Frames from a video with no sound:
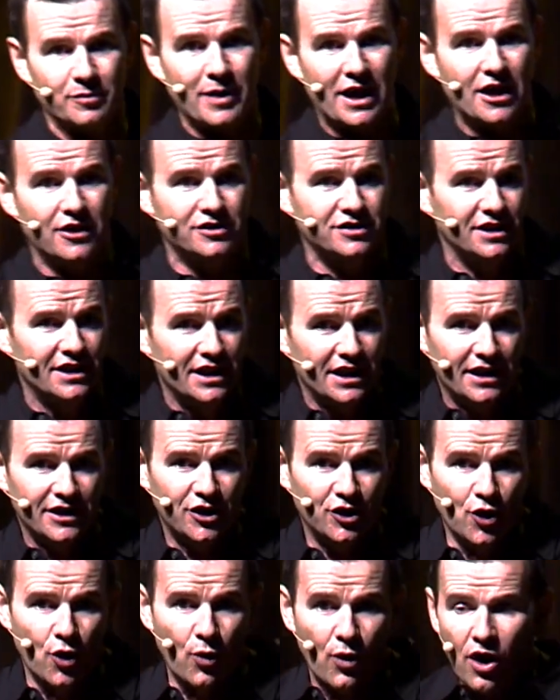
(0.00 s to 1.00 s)
about,
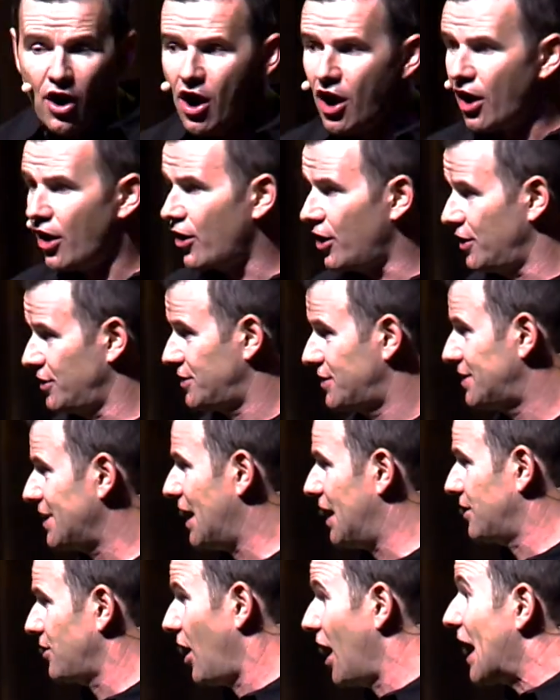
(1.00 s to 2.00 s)
you know, heart
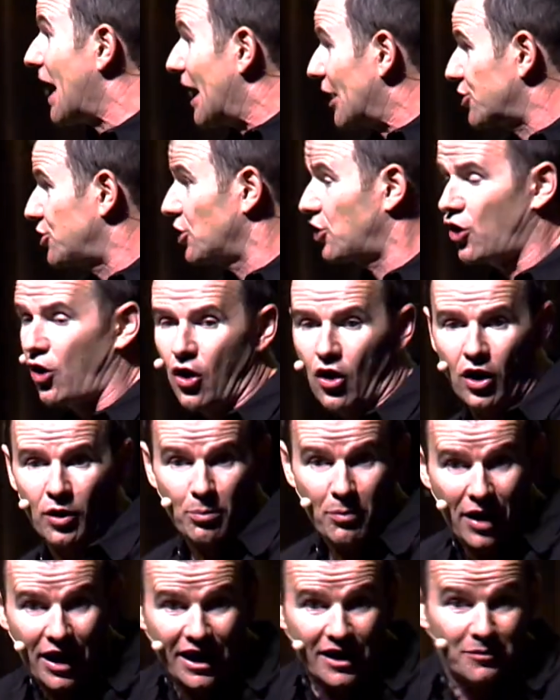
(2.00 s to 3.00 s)
set. I actually call
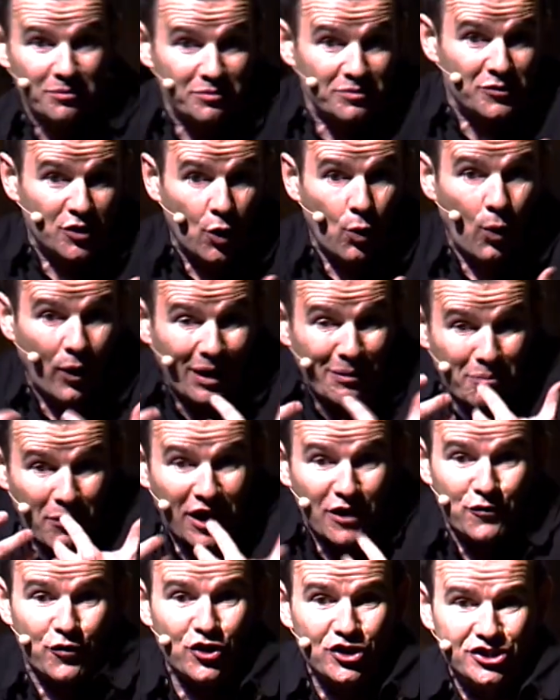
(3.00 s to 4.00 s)
my, you know, what
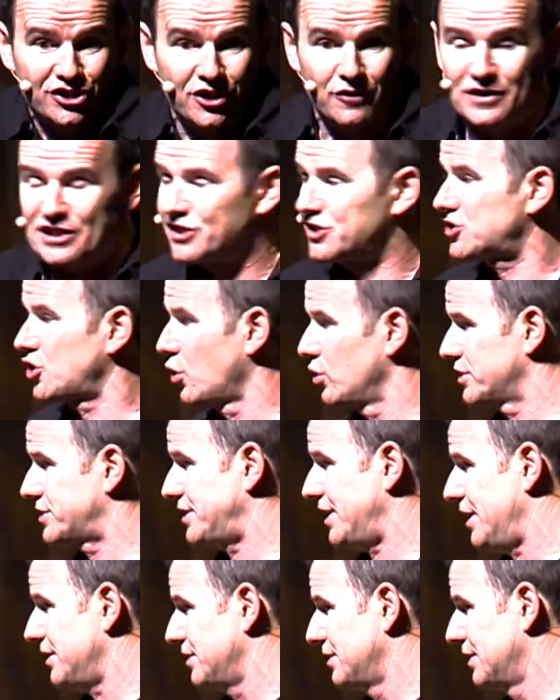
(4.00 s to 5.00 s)
my version of it is soul
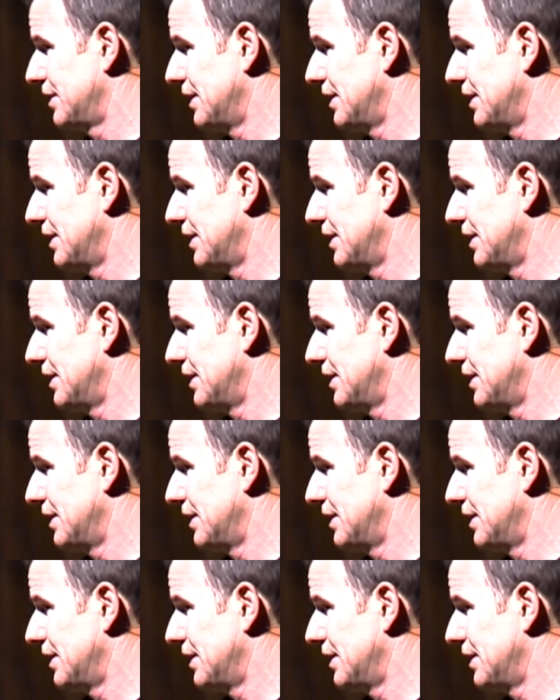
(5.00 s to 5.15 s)
set.